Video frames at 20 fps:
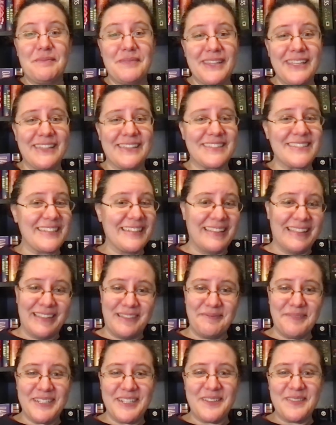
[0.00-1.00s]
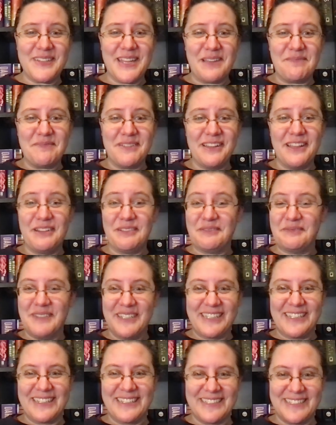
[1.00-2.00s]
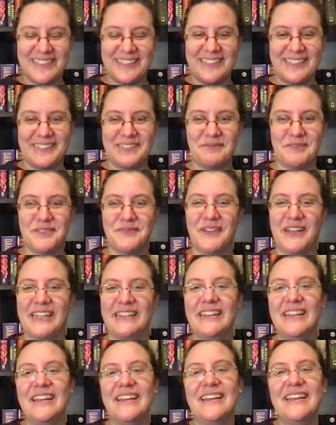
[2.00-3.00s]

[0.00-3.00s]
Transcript: please let me know down below because this was fun.